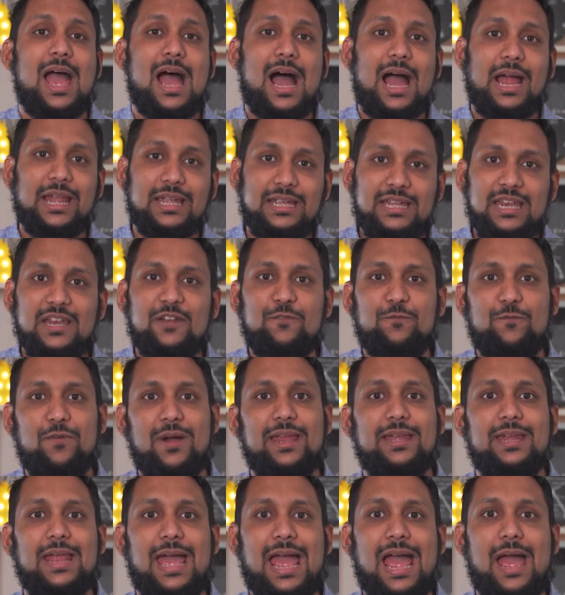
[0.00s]
I did
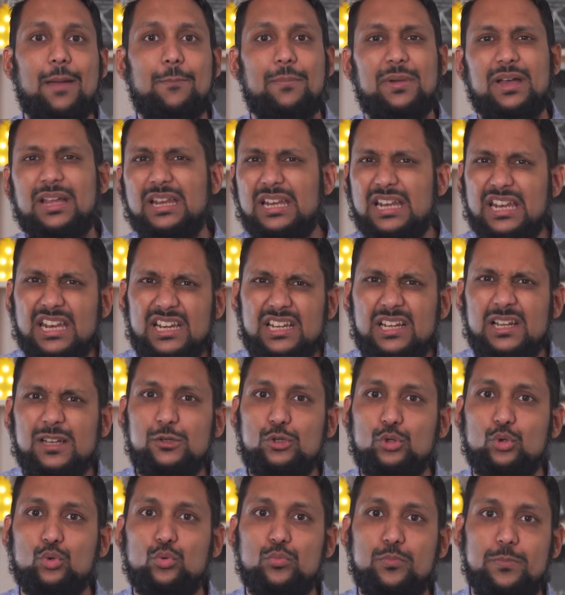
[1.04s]
find the app a little
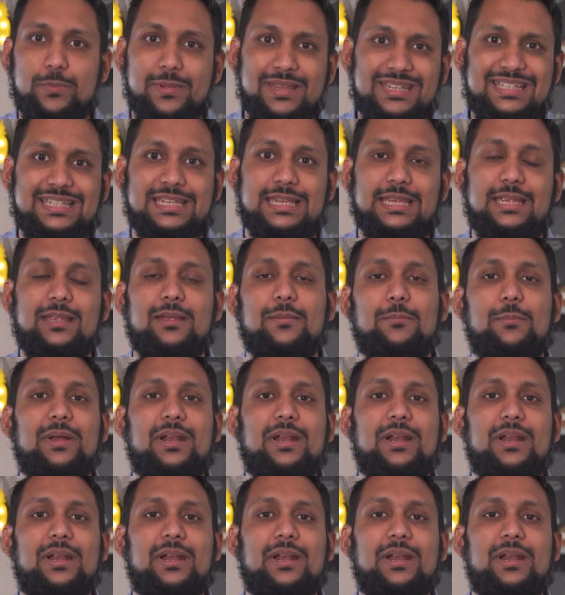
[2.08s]
too busy,